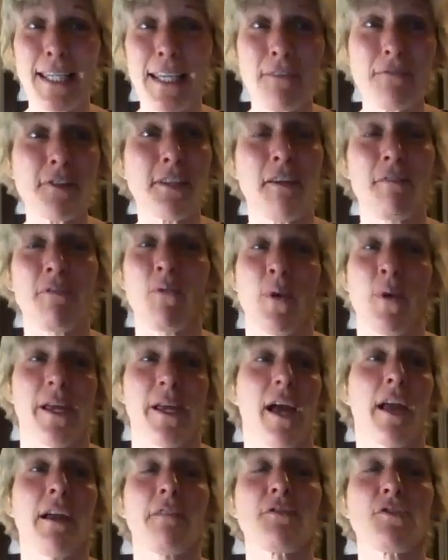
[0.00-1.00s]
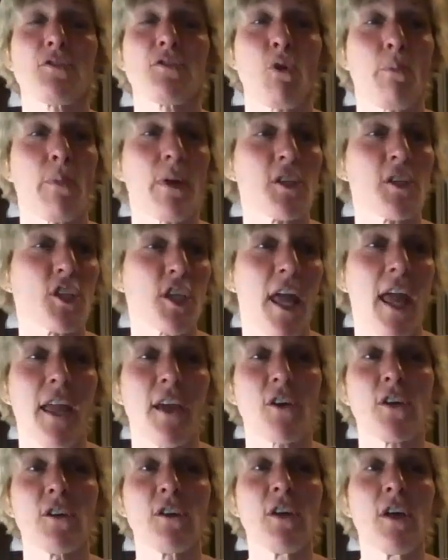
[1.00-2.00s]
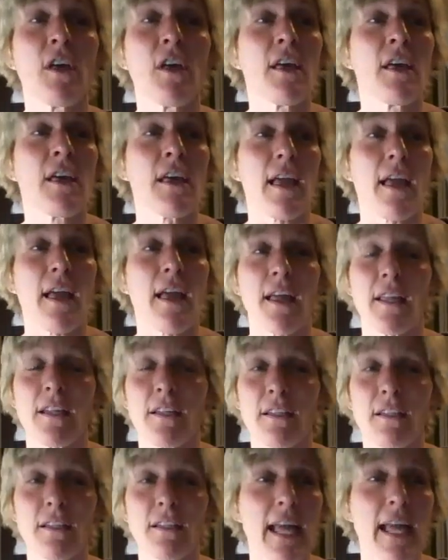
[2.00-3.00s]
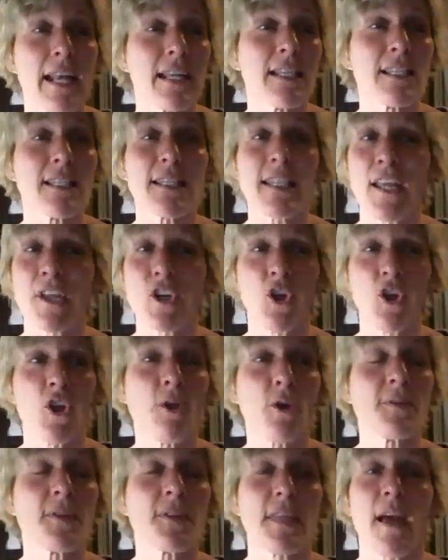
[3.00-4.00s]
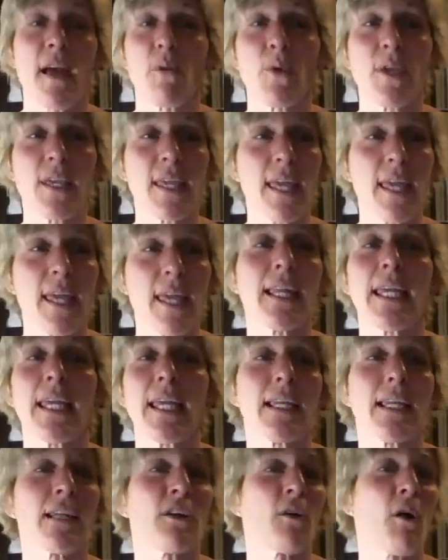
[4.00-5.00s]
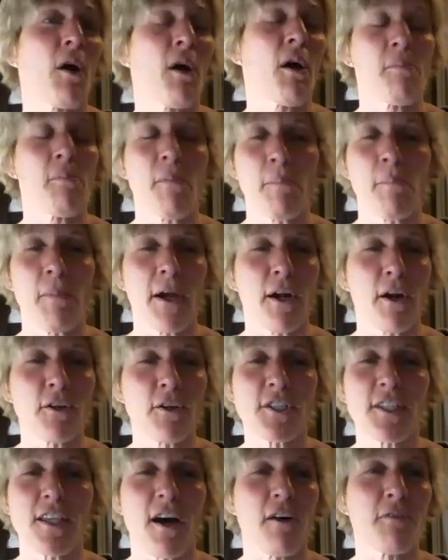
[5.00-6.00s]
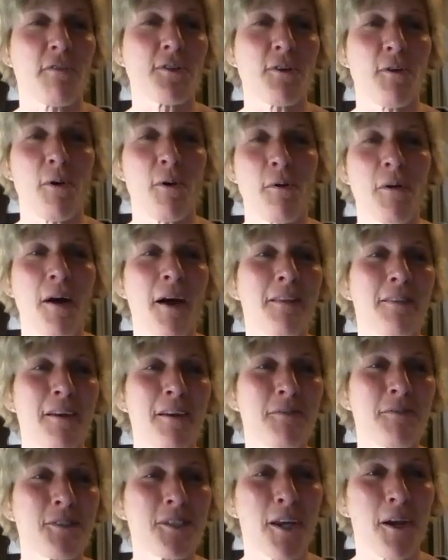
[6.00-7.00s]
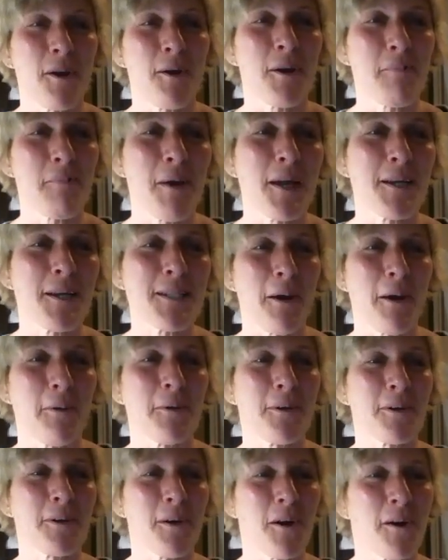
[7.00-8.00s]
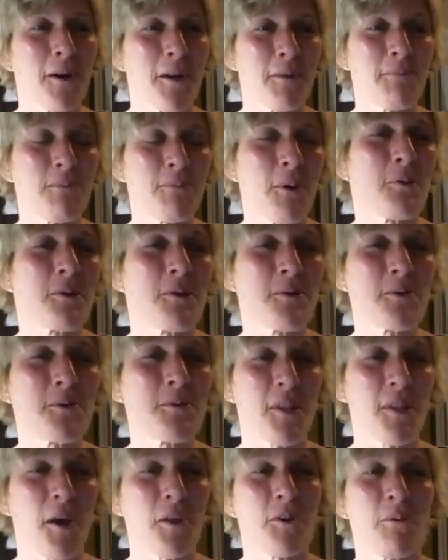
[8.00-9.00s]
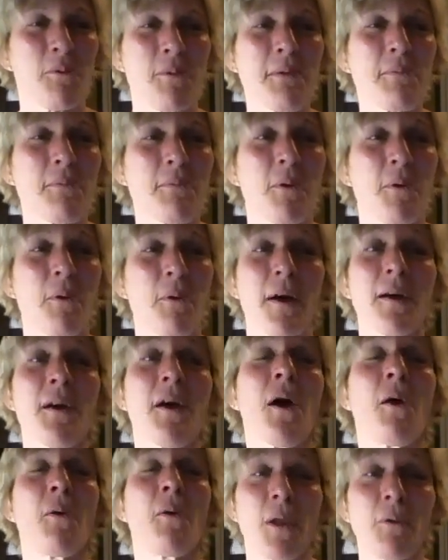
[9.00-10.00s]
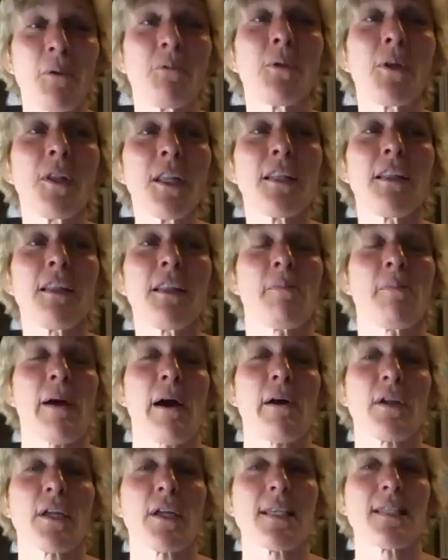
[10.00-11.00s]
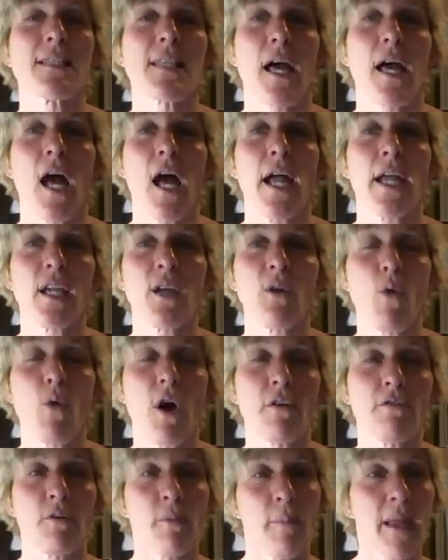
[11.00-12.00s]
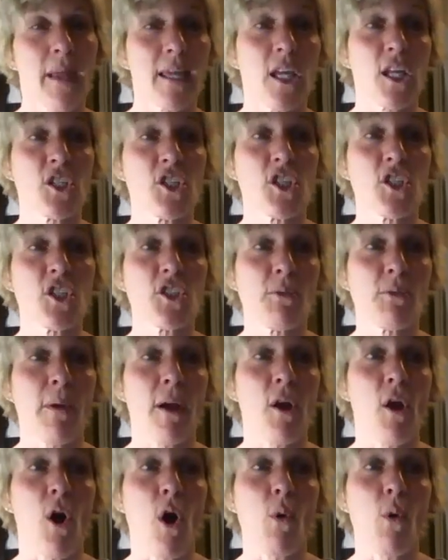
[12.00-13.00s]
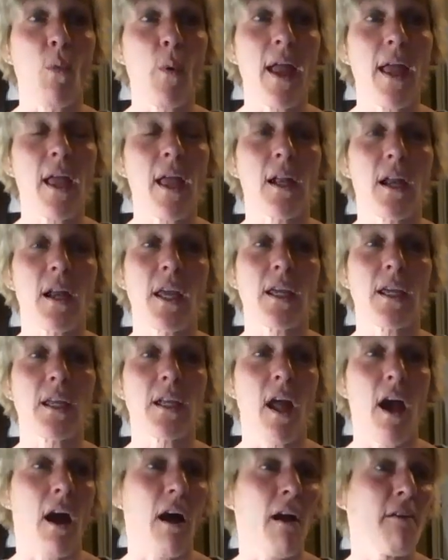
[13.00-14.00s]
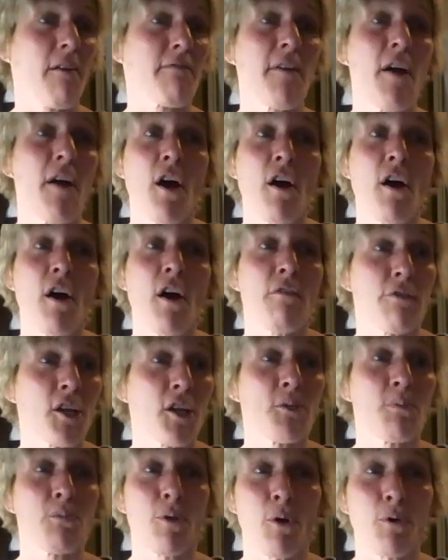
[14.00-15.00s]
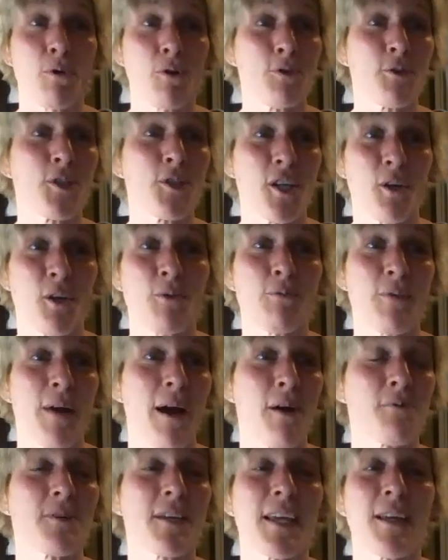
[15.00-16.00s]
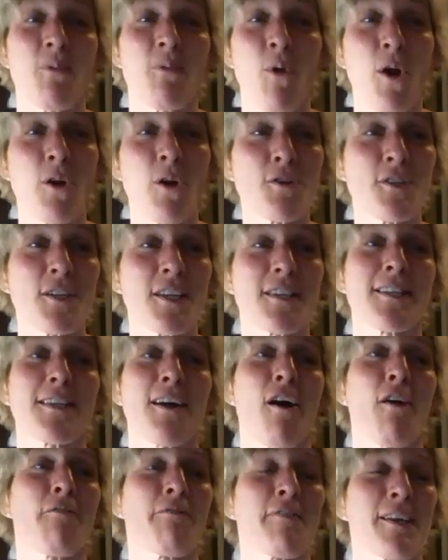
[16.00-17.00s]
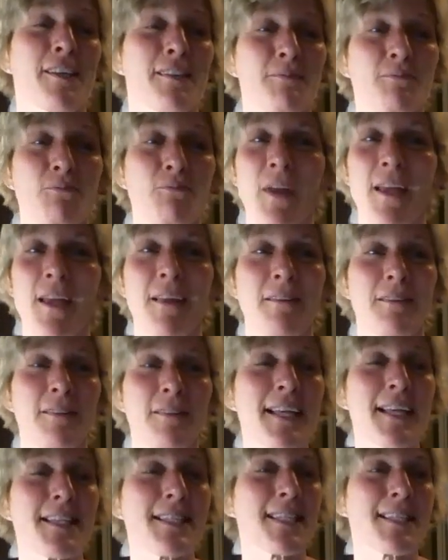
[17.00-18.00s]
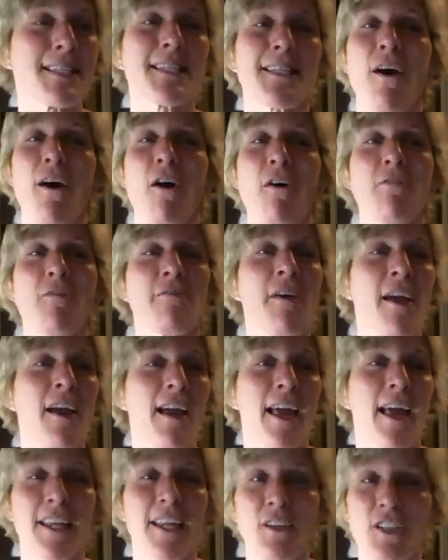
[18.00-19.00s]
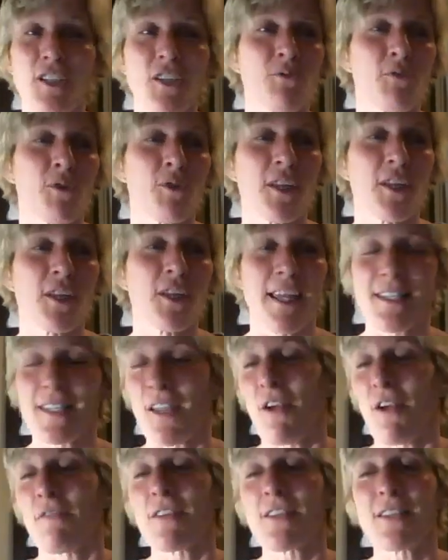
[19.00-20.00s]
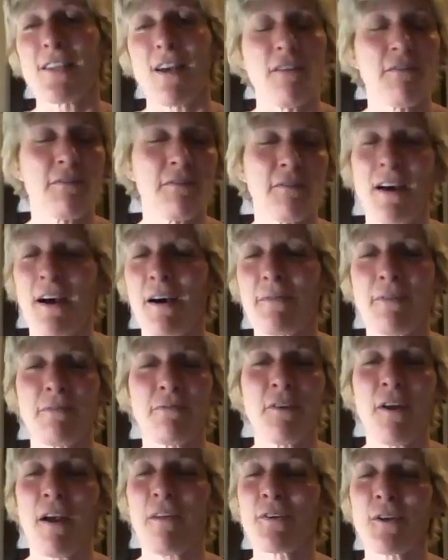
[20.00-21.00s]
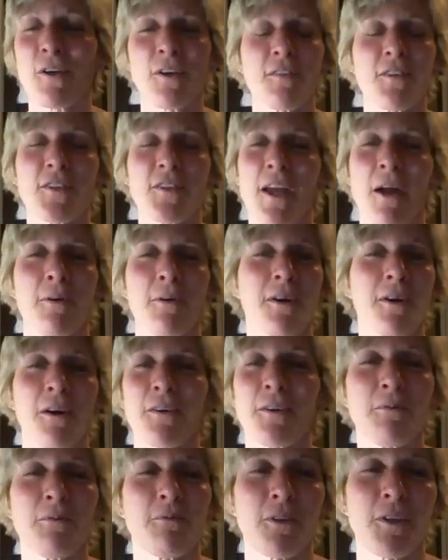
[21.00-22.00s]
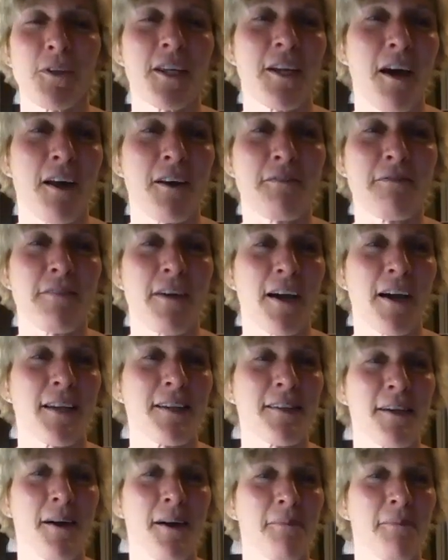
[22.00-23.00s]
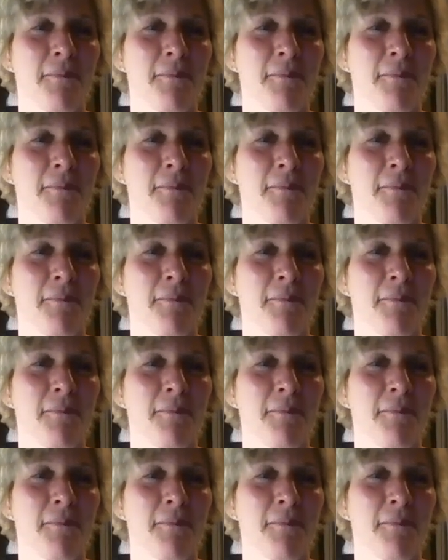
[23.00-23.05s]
to give stuff away. I have so much kale and lettuce and herbs that we can't eat it by ourselves. So I love sharing my tower garden produce with other people. But what I really love about it is that I can walk from my kitchen to my hallway and I can have fresh produce year round. It waters itself, it lights itself, and it just really takes care of itself. If you haven't heard of the Tower Garden, you've really got to find